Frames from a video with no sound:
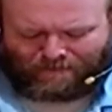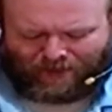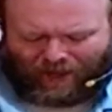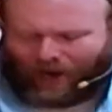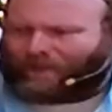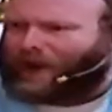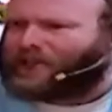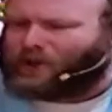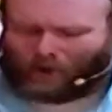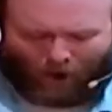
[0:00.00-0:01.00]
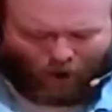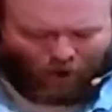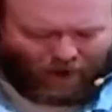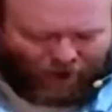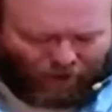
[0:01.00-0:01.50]
And if I do go,
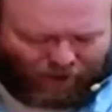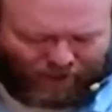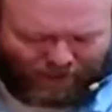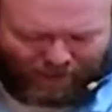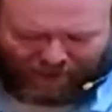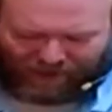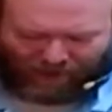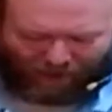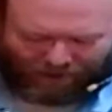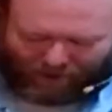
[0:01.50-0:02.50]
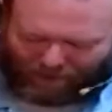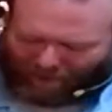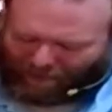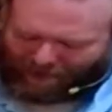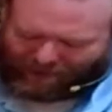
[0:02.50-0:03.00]
am I going to be assaulted with a
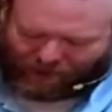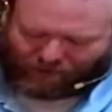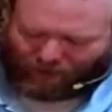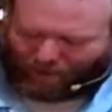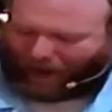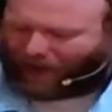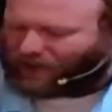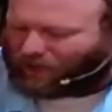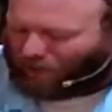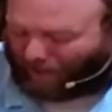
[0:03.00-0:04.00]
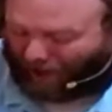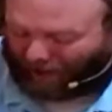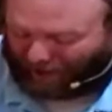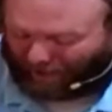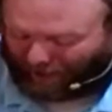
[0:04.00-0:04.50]
message from the pastor
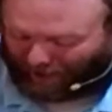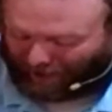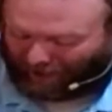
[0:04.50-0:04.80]
reminding me,